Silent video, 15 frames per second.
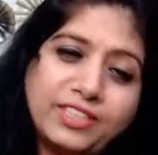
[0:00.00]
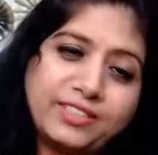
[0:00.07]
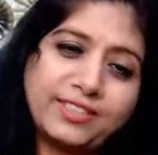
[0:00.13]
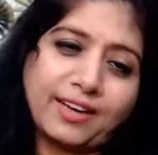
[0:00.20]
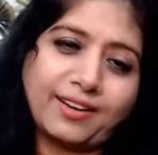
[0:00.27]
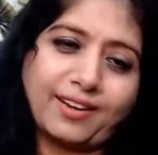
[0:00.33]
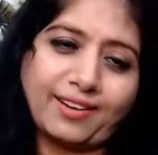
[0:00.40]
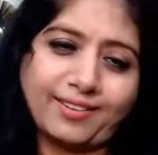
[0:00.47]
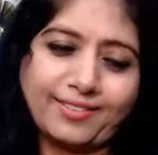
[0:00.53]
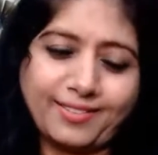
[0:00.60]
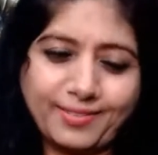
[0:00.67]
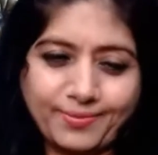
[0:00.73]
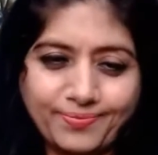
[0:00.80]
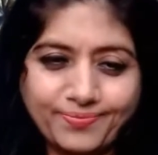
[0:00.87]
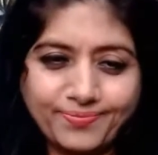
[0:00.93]
of the
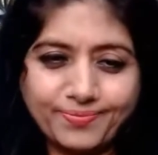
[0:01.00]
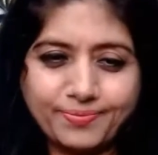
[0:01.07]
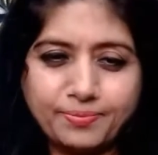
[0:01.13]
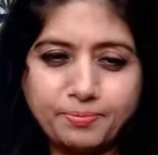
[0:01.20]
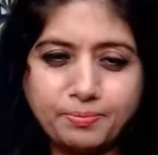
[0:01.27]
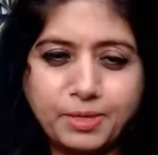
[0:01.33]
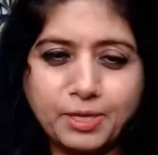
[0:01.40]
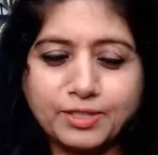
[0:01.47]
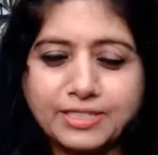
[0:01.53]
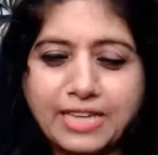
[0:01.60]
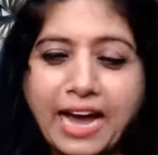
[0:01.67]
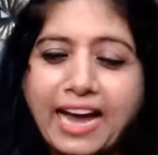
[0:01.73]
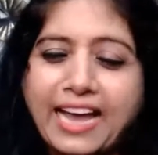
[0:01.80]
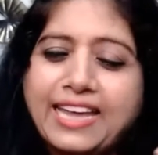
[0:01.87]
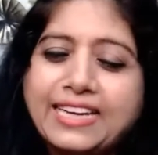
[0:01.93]
chakras, because
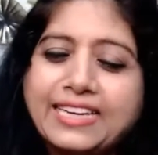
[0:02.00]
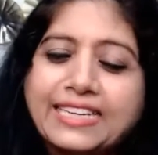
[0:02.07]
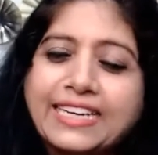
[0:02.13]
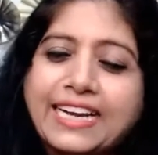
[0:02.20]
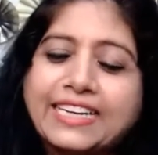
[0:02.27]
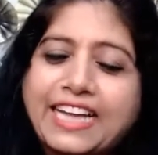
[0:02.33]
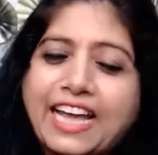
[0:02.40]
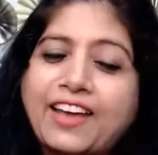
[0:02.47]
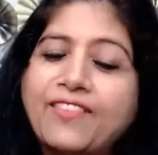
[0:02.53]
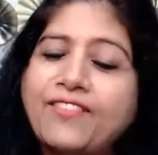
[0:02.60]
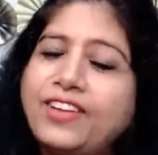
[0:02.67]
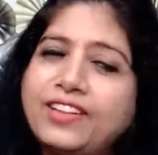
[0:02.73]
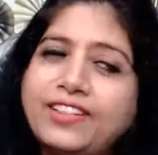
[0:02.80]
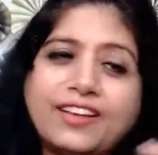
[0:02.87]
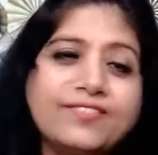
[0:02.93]
I connect
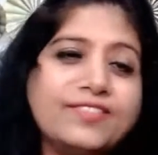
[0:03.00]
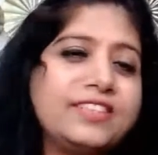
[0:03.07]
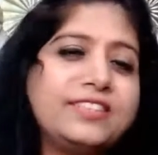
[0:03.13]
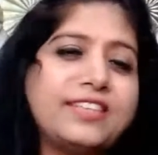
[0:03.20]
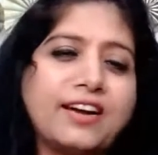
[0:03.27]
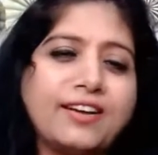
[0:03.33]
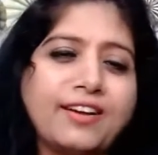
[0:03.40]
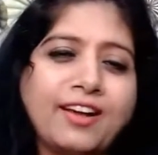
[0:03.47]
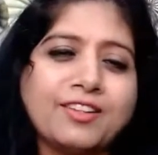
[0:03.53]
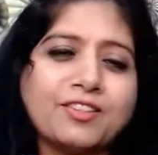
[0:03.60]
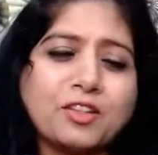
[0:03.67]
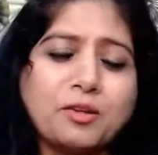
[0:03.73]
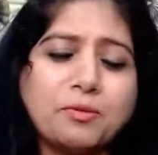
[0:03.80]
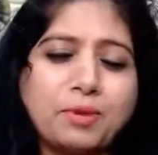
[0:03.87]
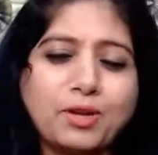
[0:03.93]
everything with
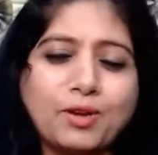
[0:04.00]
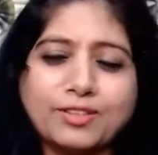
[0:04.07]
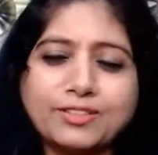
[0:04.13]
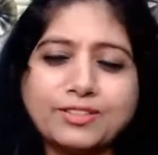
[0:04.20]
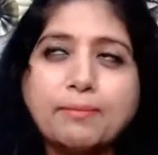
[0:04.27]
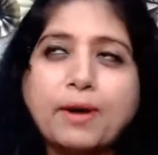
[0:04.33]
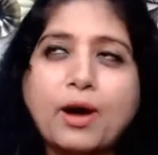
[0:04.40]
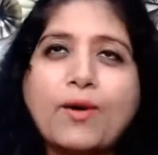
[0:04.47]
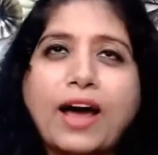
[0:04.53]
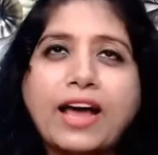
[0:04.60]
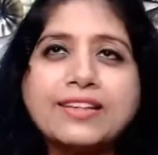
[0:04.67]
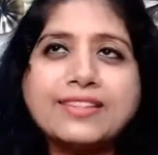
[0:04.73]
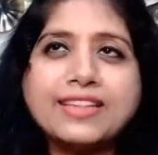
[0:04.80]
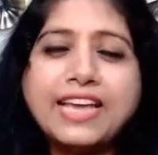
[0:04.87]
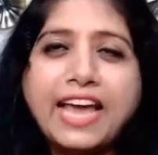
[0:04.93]
chakras, because somehow
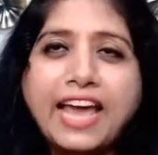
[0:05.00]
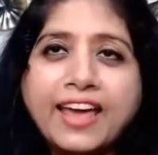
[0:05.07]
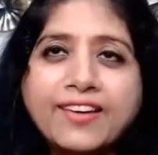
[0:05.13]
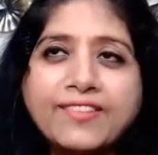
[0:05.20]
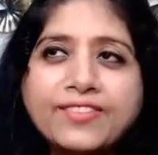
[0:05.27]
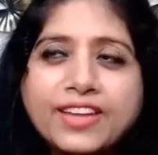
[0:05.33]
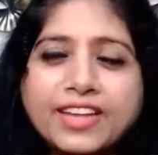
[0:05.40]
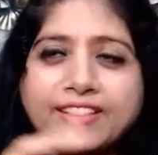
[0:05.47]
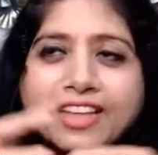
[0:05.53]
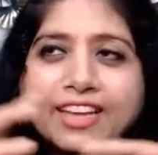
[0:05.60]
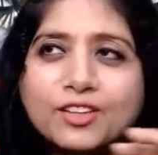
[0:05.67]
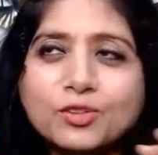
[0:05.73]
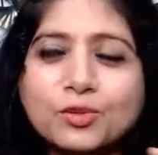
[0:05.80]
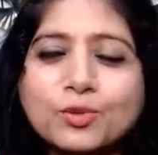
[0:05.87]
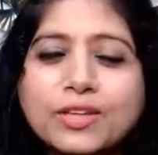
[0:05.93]
I see
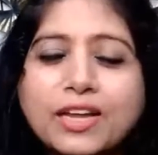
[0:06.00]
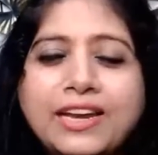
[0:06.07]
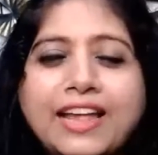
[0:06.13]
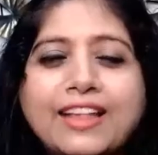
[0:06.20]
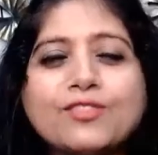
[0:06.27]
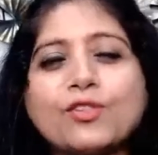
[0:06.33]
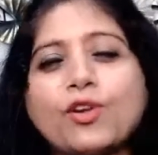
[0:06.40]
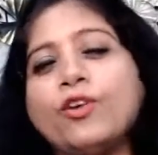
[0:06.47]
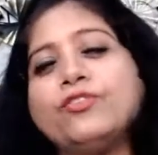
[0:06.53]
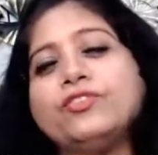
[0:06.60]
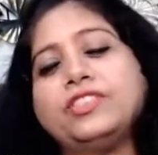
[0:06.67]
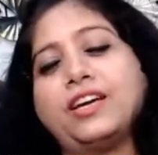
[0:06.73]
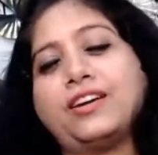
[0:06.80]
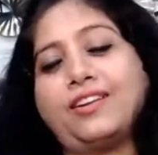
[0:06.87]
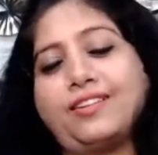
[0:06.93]
everything through the lens
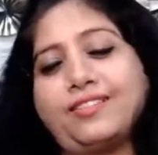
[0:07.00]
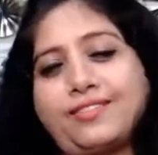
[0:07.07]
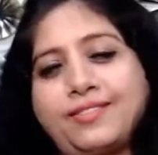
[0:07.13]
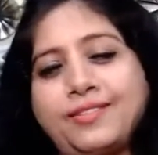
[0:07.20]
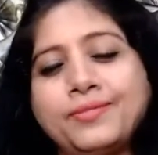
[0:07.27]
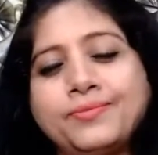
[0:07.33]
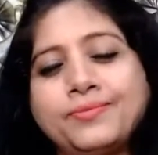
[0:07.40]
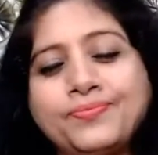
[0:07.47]
of chakras.